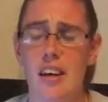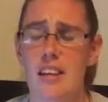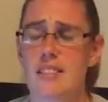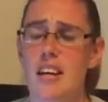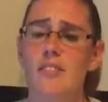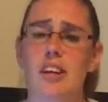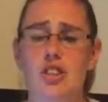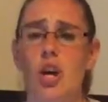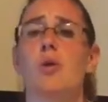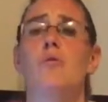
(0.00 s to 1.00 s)
It's kind of like a
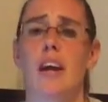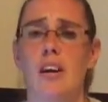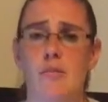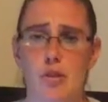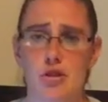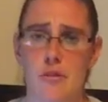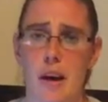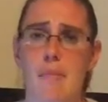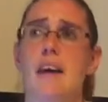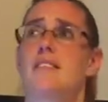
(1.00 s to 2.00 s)
toned down version of
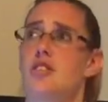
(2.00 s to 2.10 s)
IMAX.